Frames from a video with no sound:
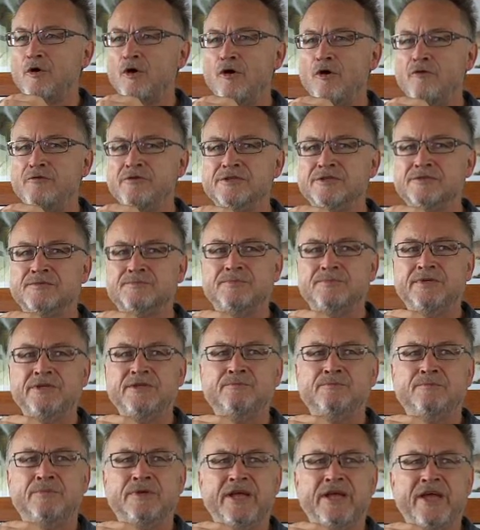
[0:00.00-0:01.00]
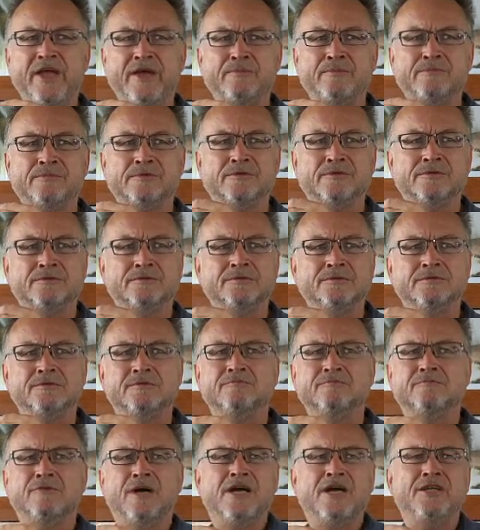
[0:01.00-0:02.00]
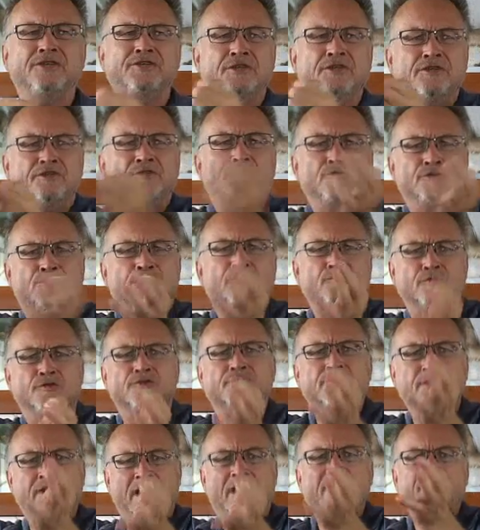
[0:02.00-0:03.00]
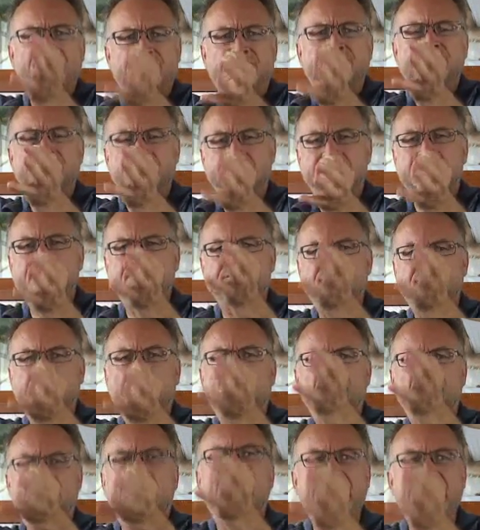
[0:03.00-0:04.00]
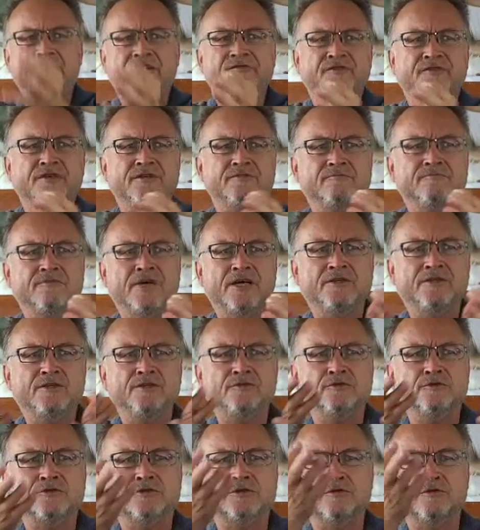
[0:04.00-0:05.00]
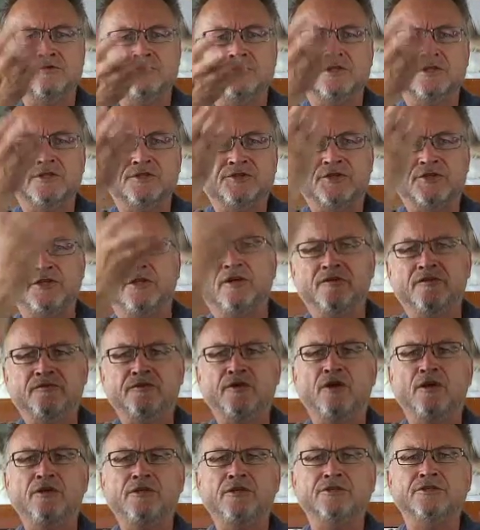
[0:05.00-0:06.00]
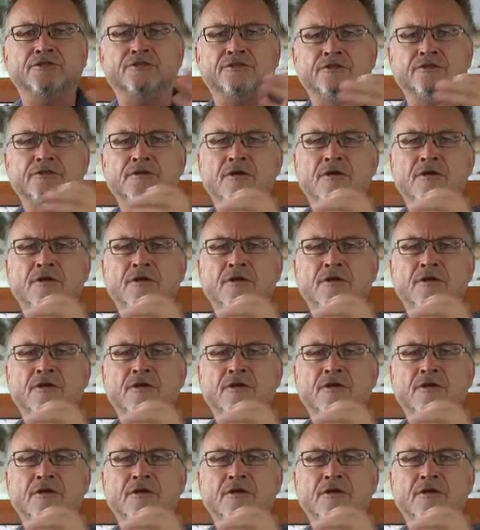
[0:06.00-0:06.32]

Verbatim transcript: Always being blamed. Why didn't you choose the, life, the tree of life, and why did you choose the tree of knowledge?